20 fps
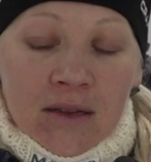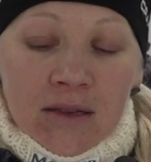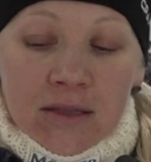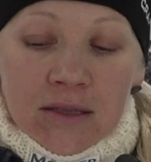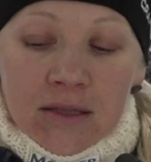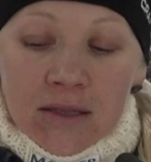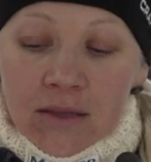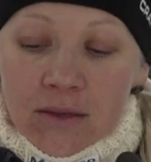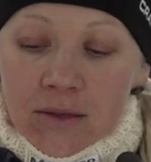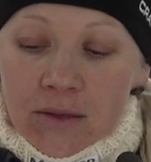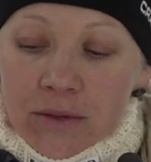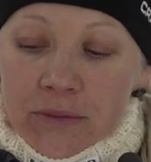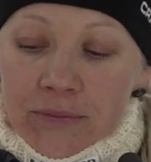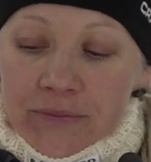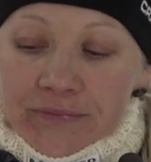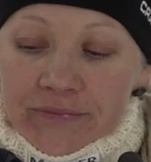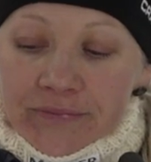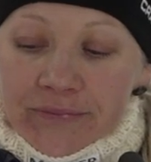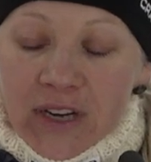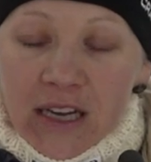So
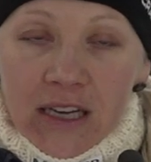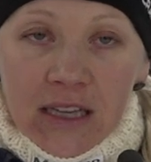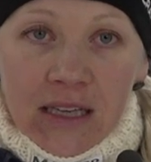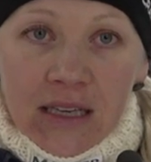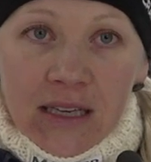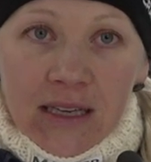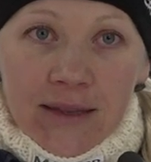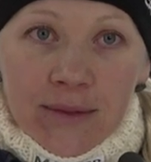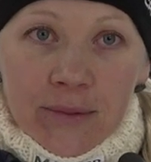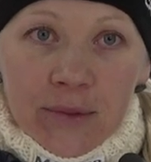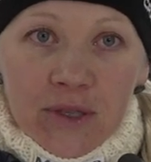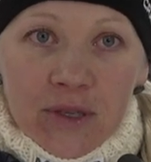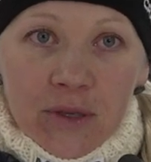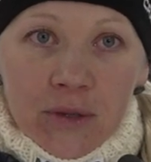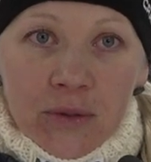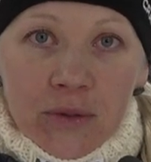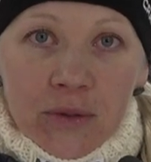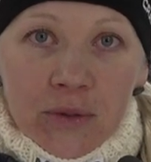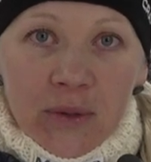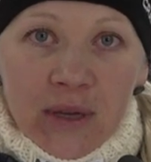I think it was a
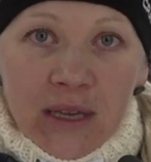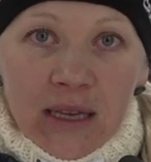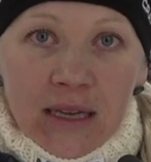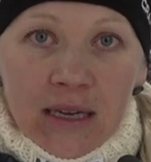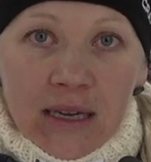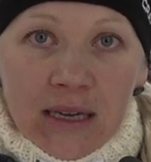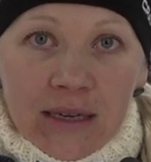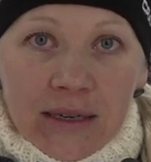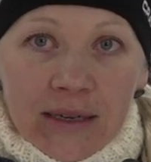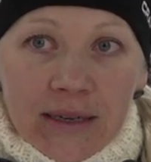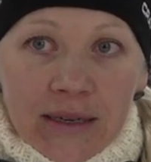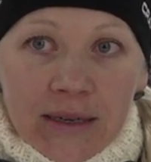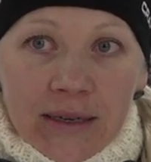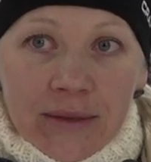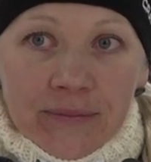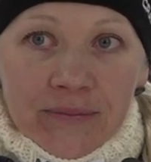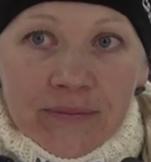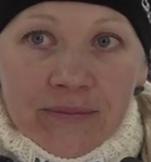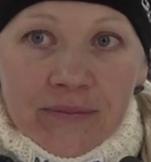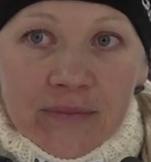good week,
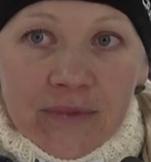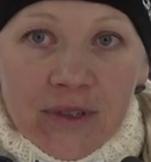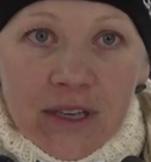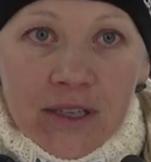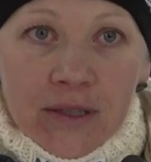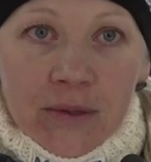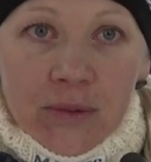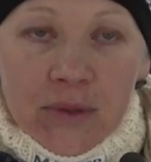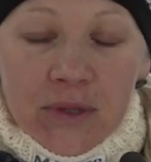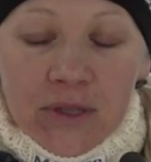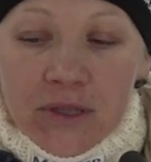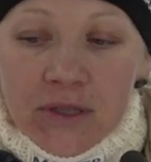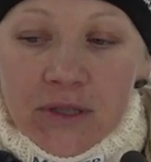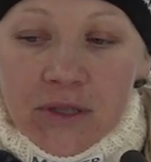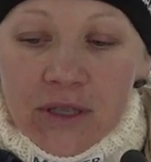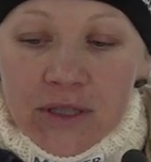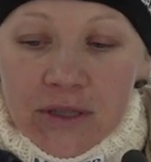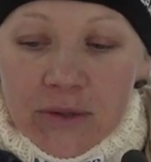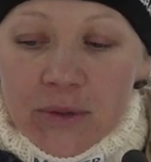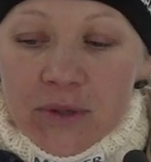and it was
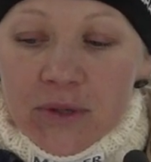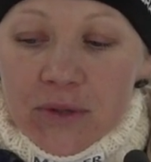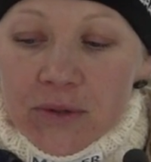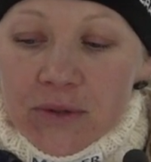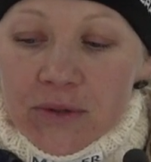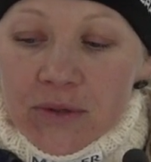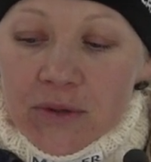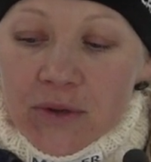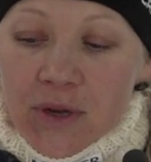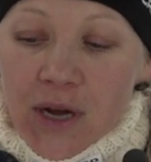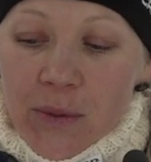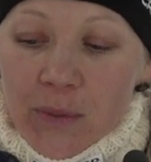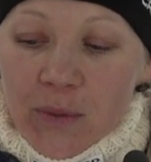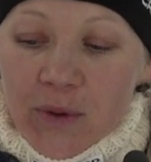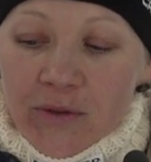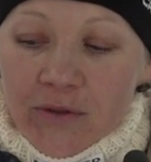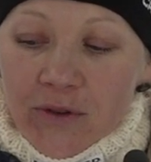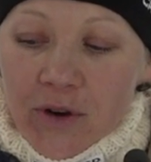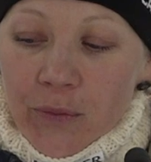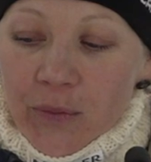good to
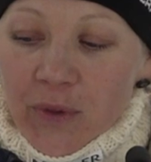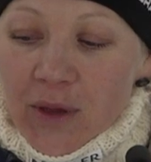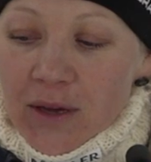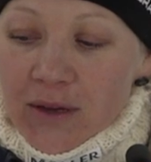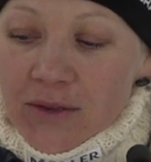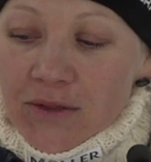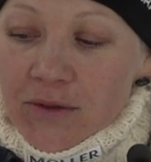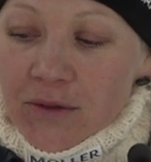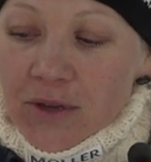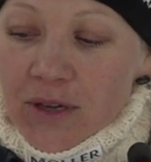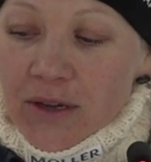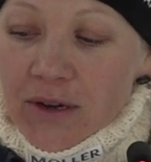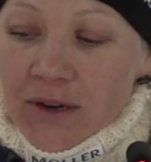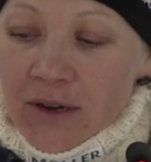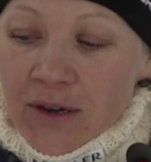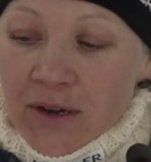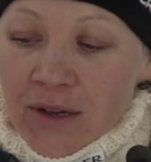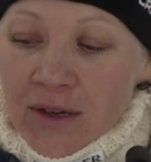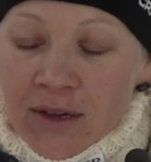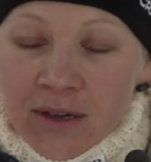come from there to here,
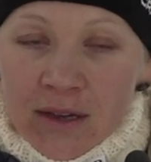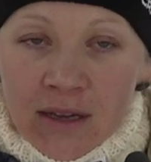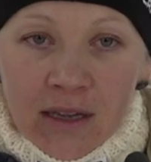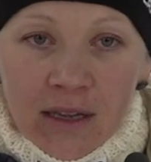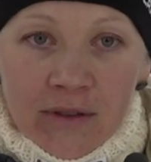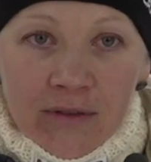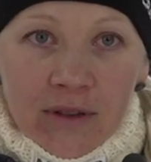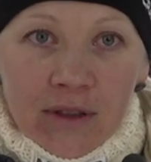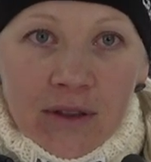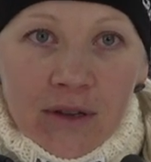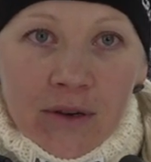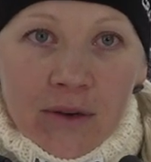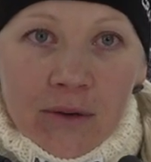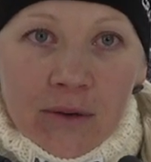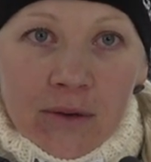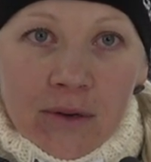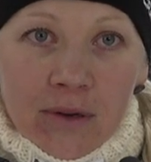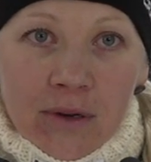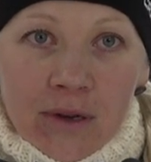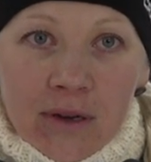even
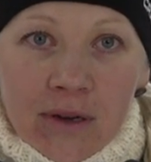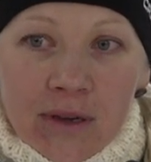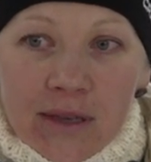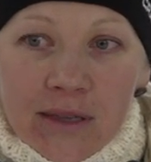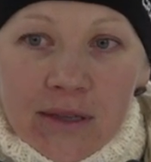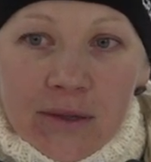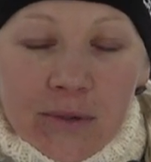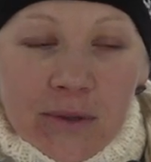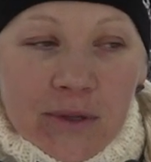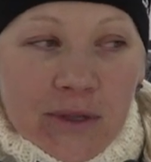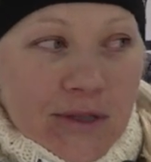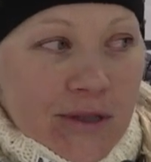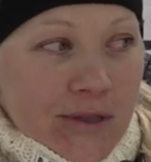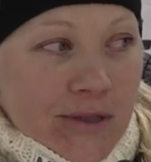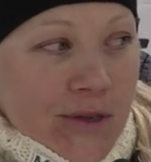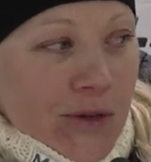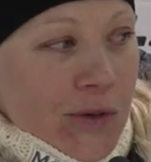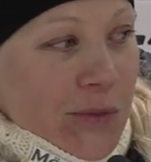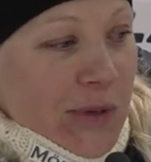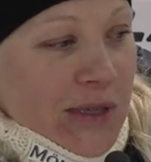though it was
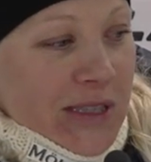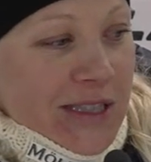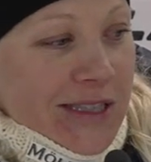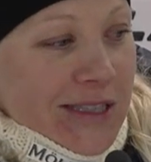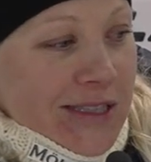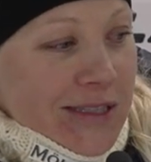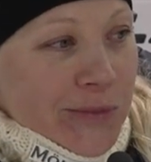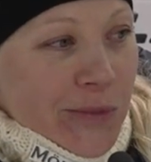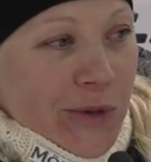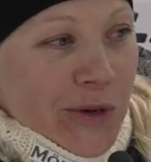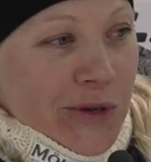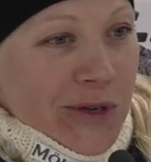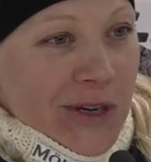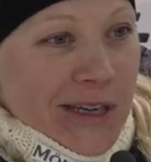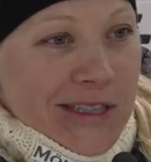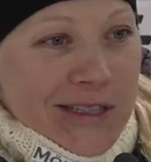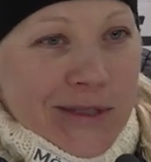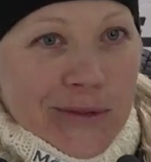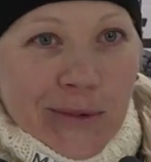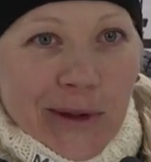so much more
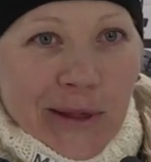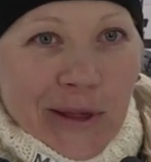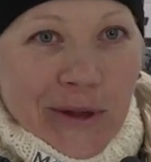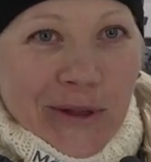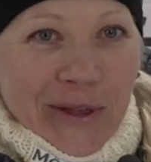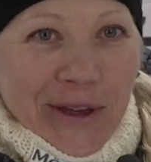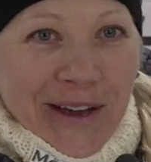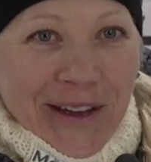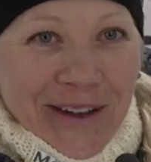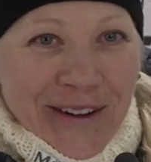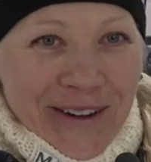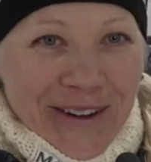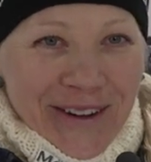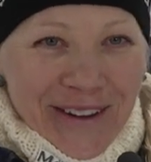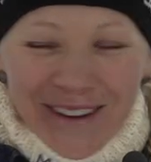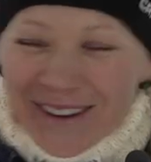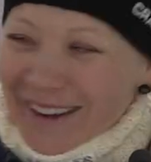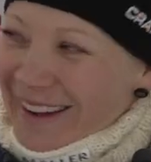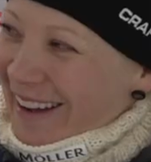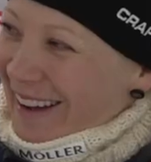nice weather there.
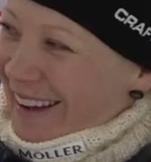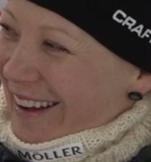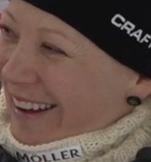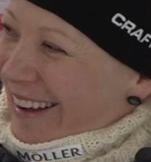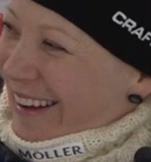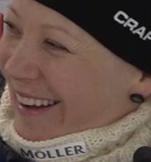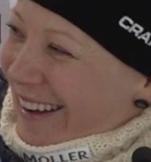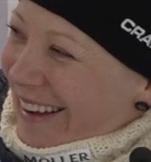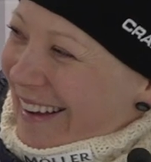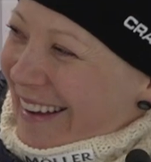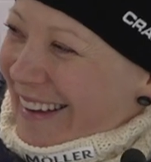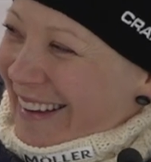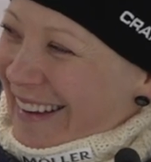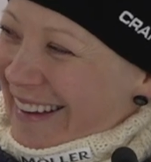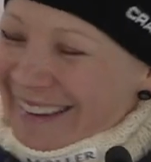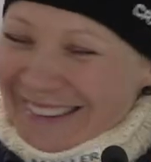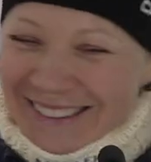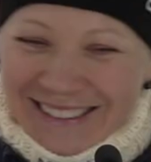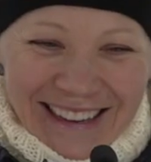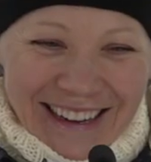
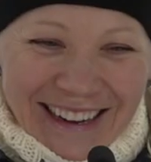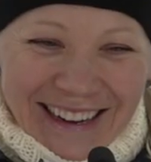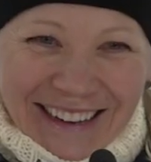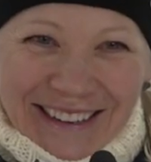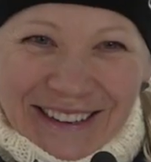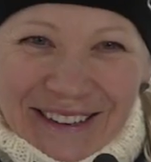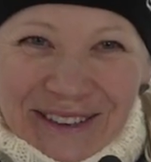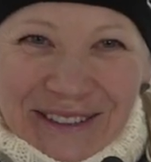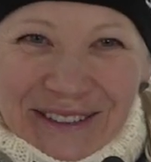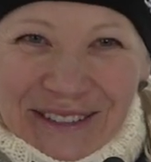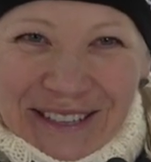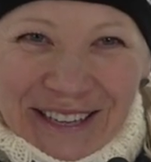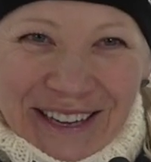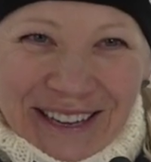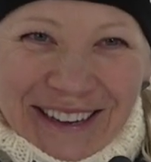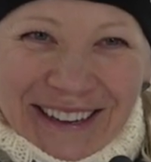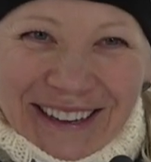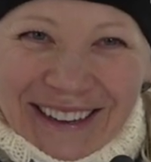Tiril knows.